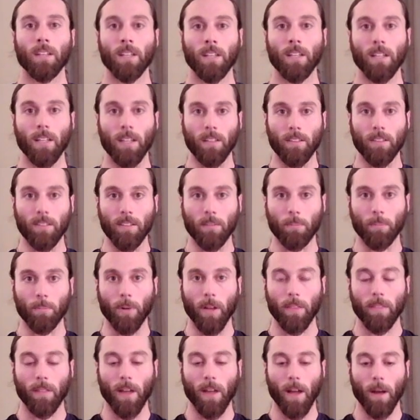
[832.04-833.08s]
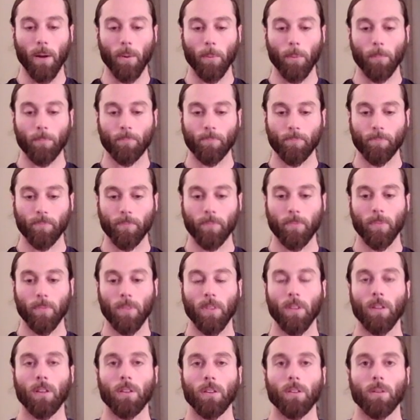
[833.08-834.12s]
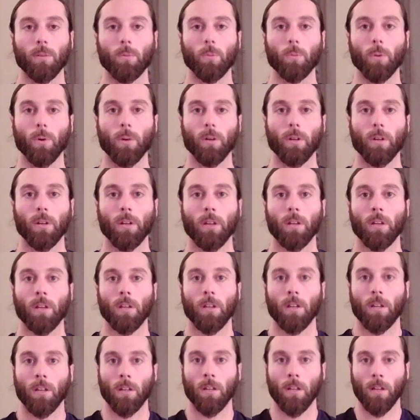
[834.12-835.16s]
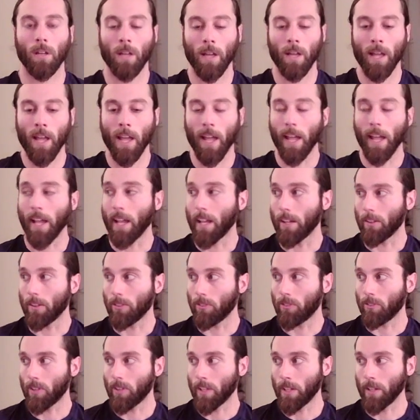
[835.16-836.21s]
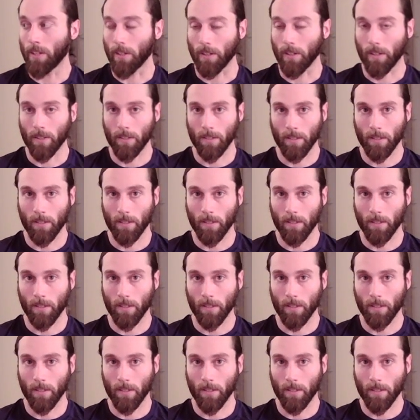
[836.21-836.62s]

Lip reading: and deep breath out. Good work. Hands here